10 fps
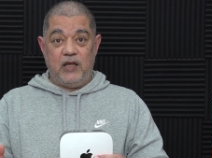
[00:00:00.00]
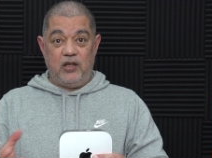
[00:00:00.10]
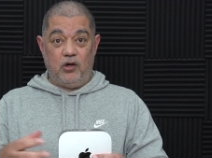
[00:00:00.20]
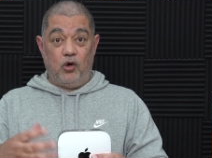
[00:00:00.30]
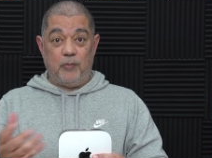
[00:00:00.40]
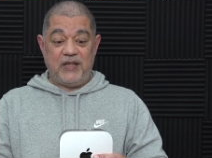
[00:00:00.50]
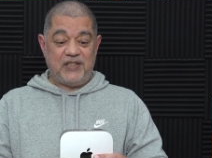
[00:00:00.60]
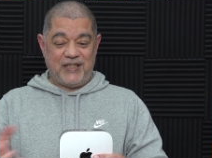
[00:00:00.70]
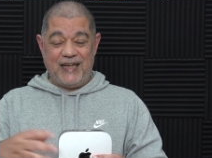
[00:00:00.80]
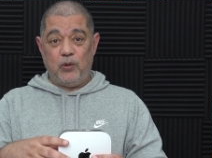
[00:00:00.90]
you know, all my
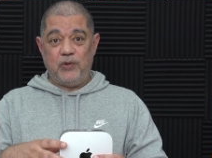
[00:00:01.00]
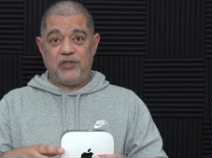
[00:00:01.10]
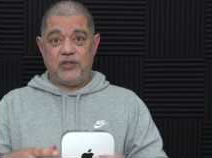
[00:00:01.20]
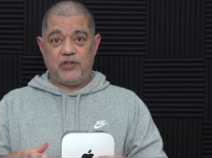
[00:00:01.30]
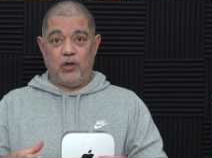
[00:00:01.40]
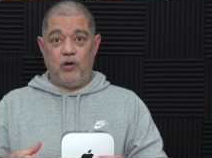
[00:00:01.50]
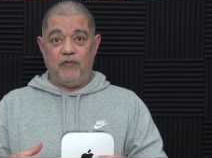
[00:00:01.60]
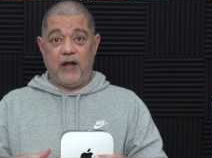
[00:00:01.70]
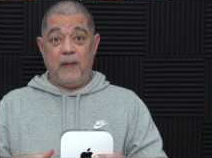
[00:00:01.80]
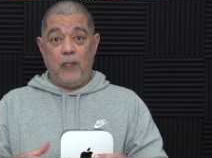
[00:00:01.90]
sequences
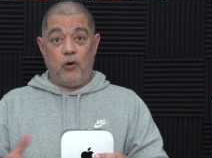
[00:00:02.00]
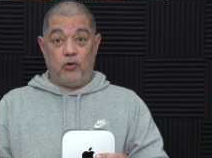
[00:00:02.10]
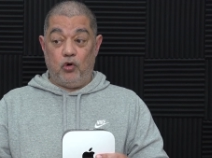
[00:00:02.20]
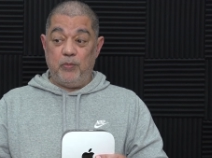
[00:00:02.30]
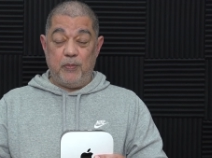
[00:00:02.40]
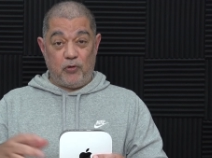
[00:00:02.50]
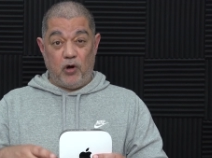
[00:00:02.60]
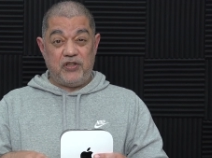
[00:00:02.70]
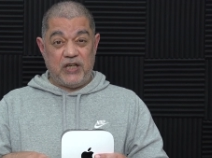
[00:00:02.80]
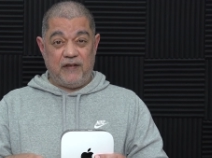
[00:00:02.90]
over or all my
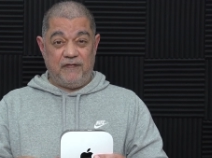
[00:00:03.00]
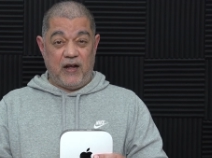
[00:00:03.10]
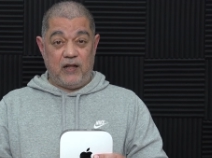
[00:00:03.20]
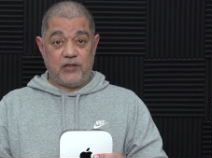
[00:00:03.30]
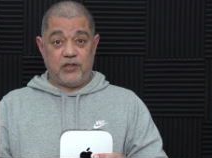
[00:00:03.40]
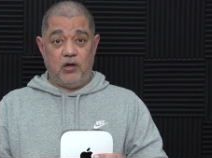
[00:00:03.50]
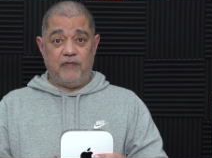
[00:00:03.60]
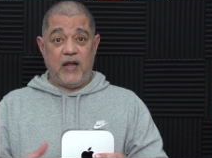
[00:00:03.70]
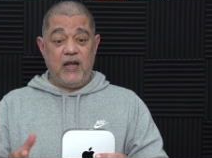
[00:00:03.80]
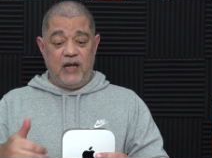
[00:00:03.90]
project files
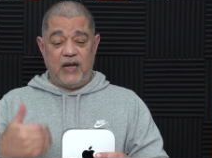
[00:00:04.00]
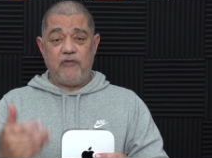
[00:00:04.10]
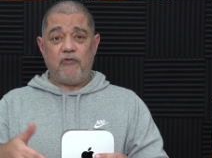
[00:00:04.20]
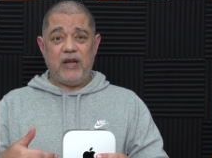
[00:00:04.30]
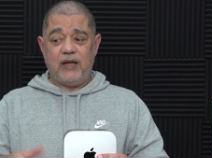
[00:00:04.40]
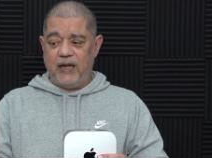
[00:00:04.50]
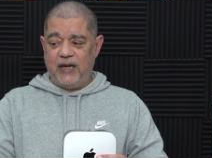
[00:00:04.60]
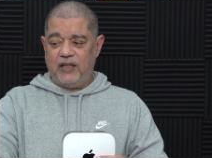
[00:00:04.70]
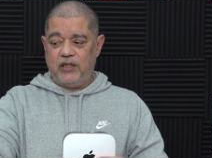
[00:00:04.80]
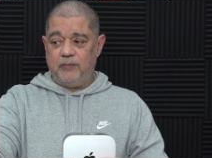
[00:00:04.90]
over and then
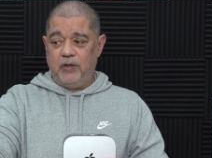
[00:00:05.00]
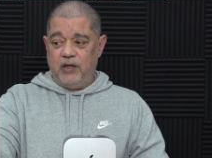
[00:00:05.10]
relink them